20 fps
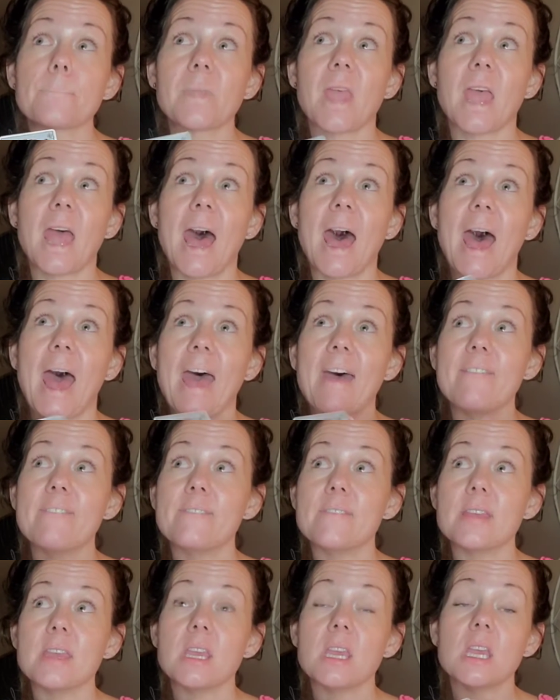a
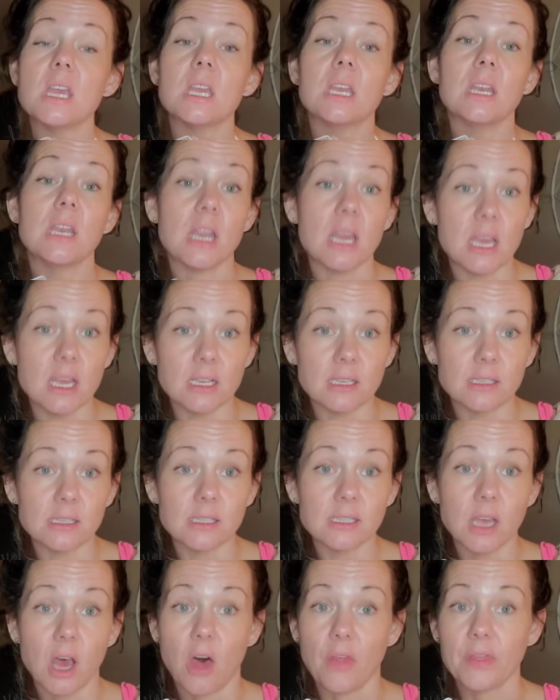
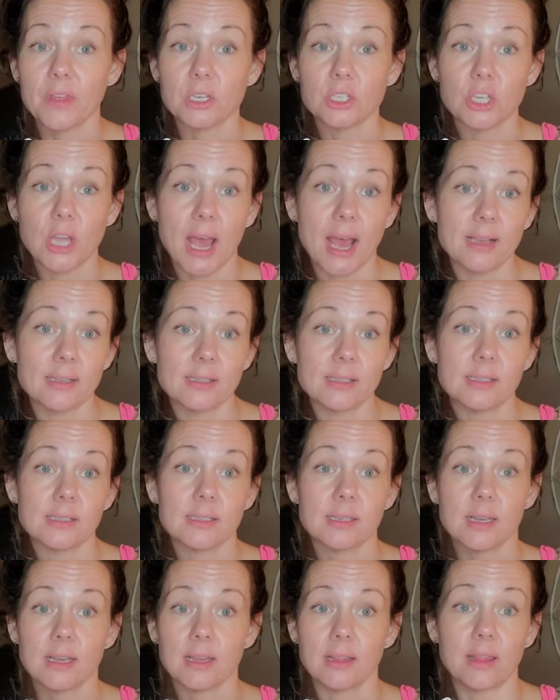heaviness on the
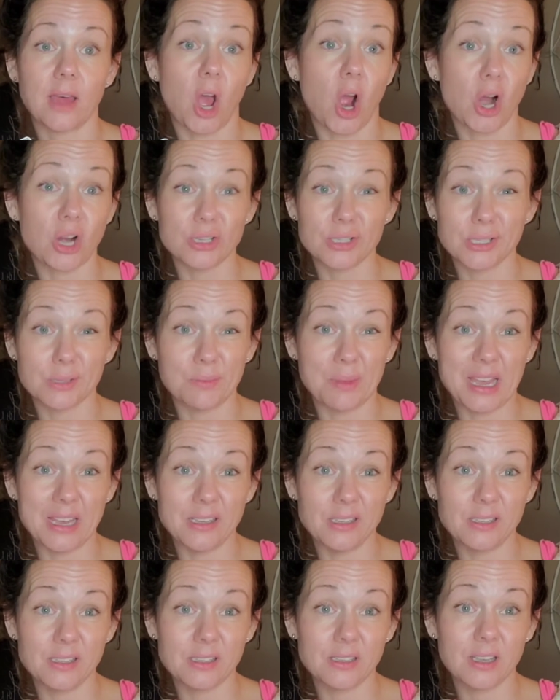chest, the heart
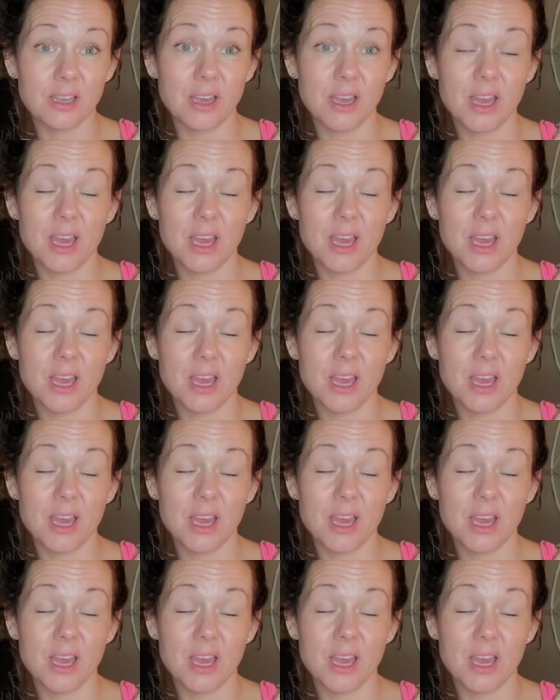space,